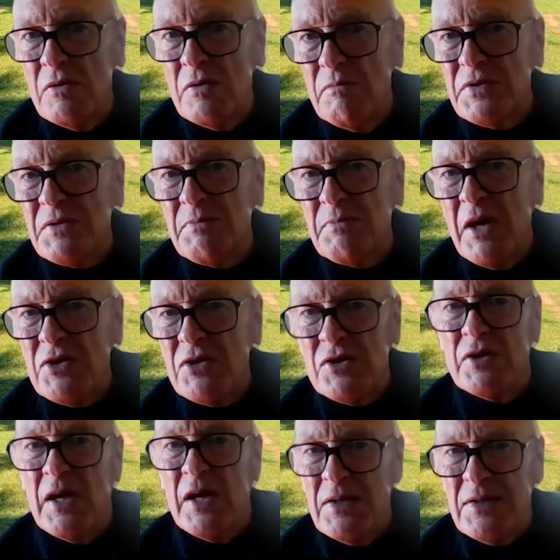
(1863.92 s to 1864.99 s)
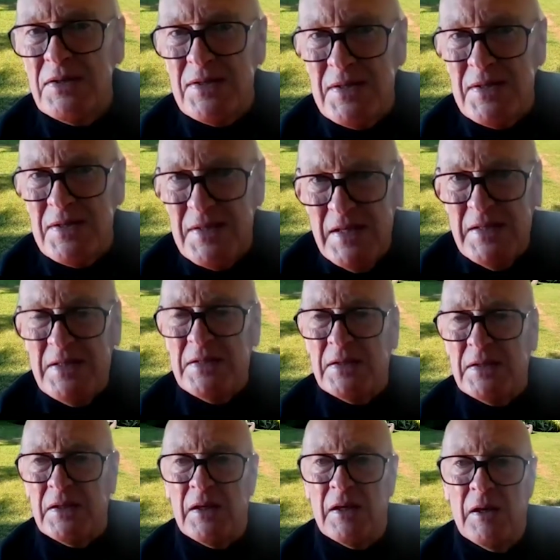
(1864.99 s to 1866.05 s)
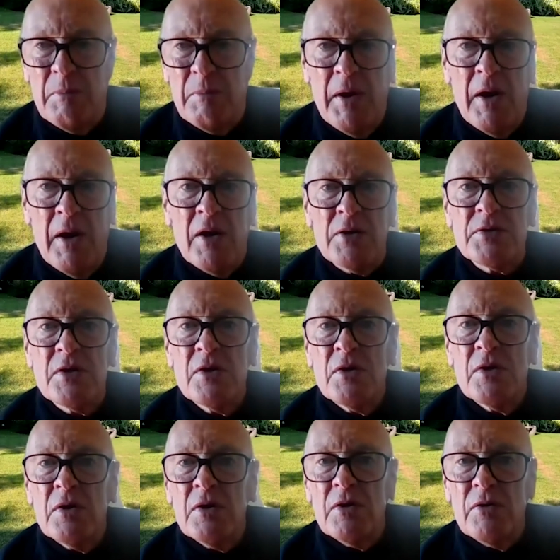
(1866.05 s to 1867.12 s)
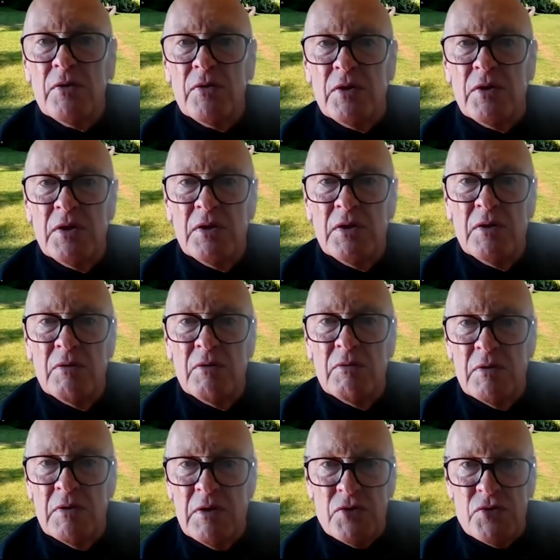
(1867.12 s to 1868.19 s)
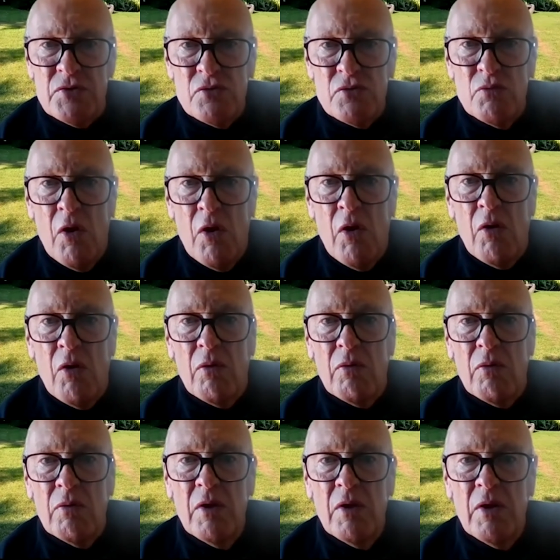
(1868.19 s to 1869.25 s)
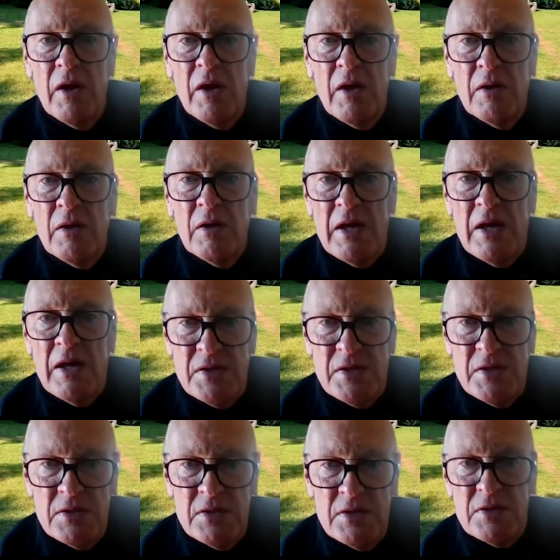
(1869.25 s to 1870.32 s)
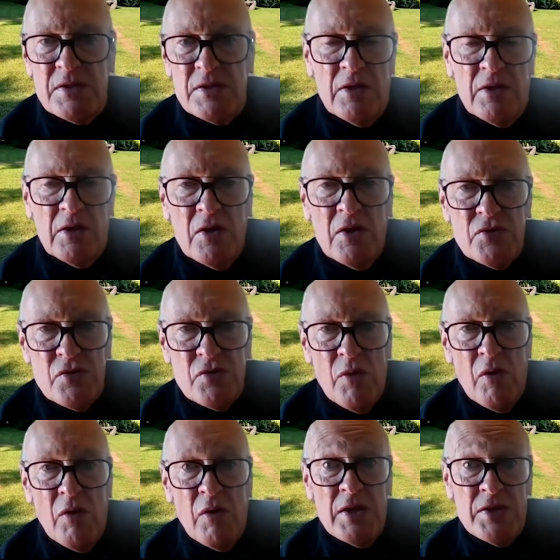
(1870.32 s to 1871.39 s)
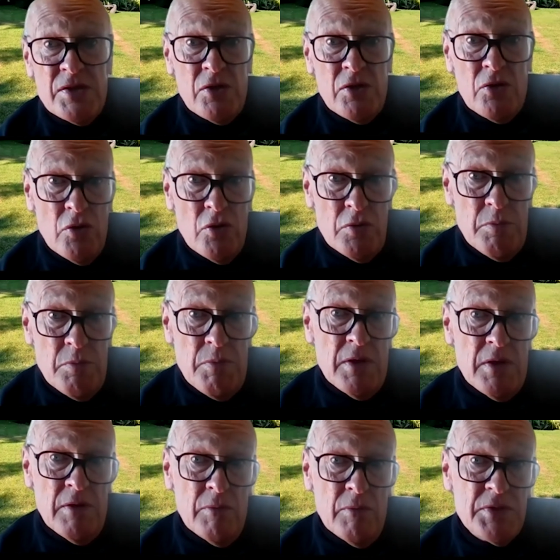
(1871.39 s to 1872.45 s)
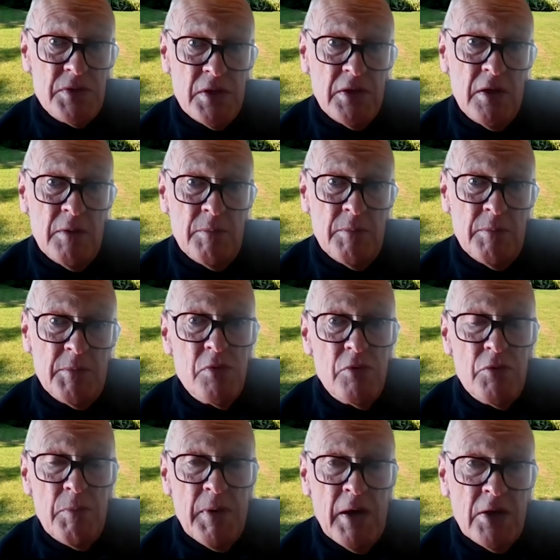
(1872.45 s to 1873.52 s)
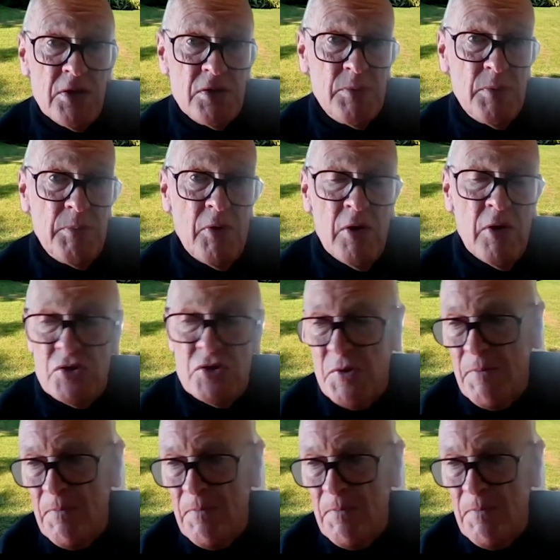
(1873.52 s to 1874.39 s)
mismatch in understanding about the council role as it is and the council role as it could be if it was taking much more of a partnership approach.